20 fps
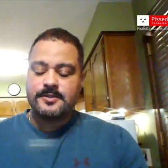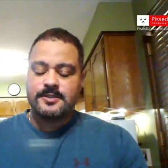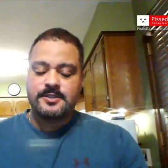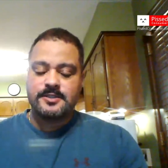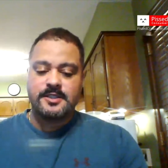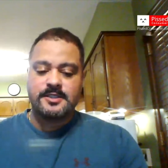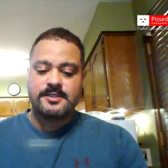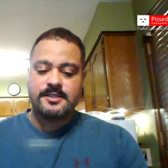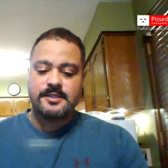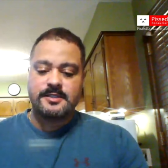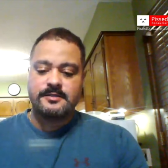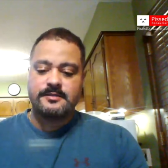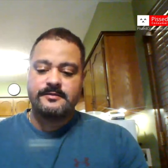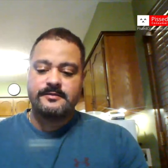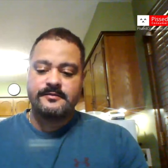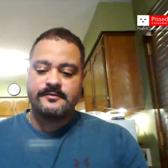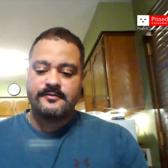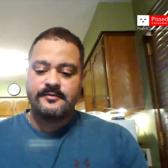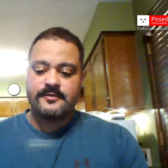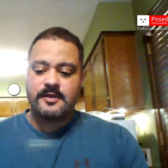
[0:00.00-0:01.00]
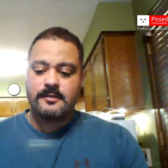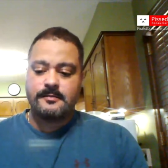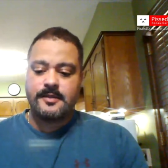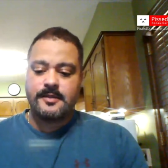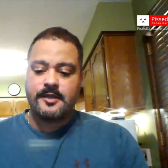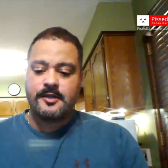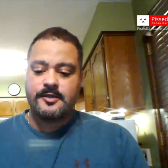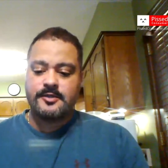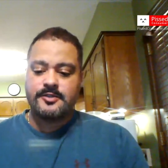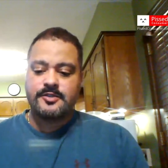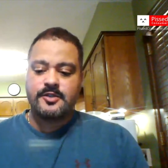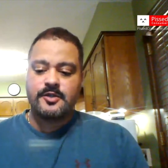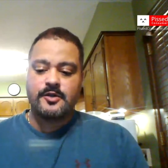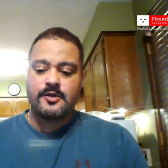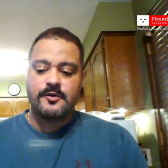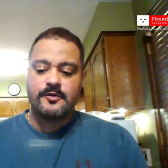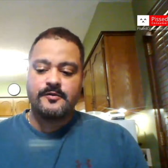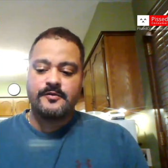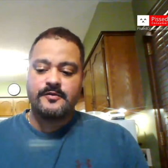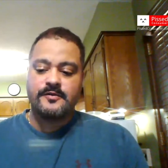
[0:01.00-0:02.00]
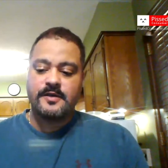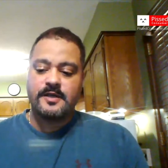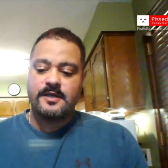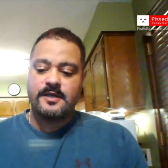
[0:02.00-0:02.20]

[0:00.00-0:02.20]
Justin from Aire Serv.